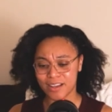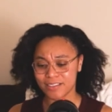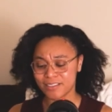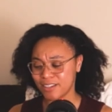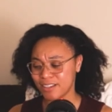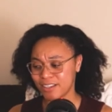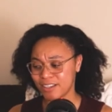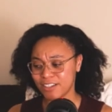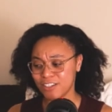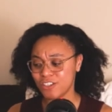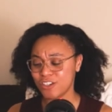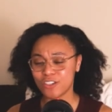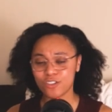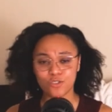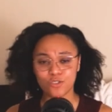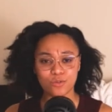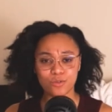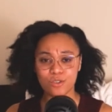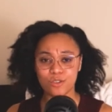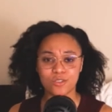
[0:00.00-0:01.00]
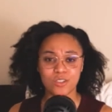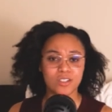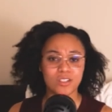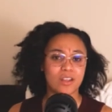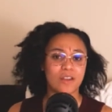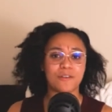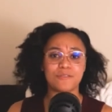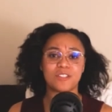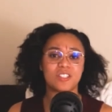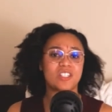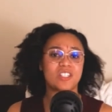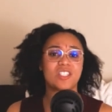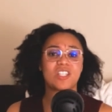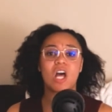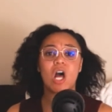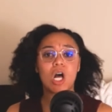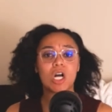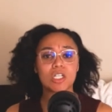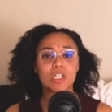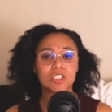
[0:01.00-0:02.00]
industrial stuff
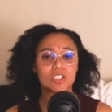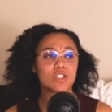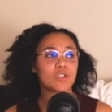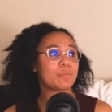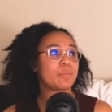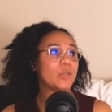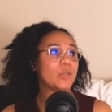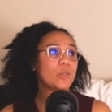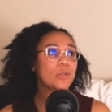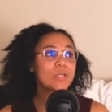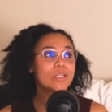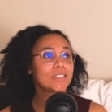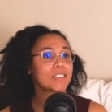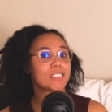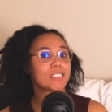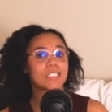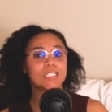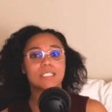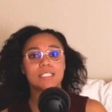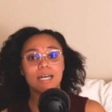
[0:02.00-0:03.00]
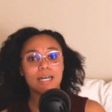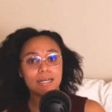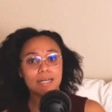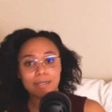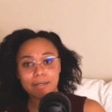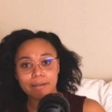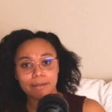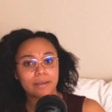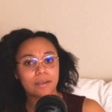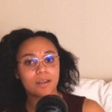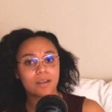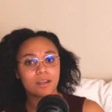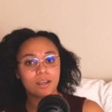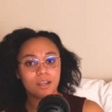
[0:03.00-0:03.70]
sucks. Your buildings suck.